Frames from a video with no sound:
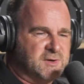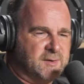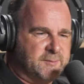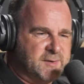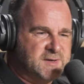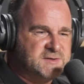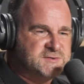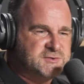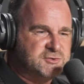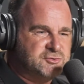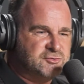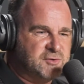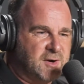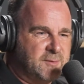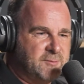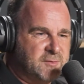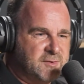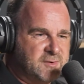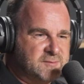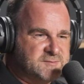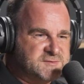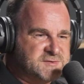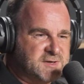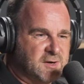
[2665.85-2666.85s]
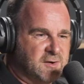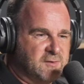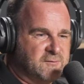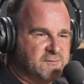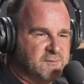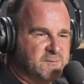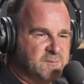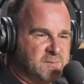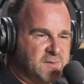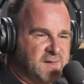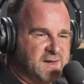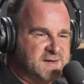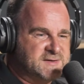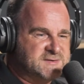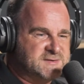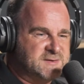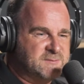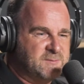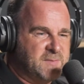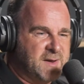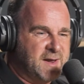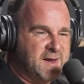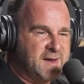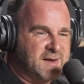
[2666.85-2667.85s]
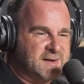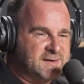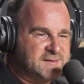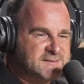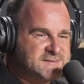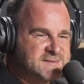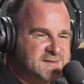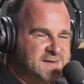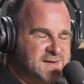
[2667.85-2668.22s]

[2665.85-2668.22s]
I mean, he's a drummer himself and plays in bands.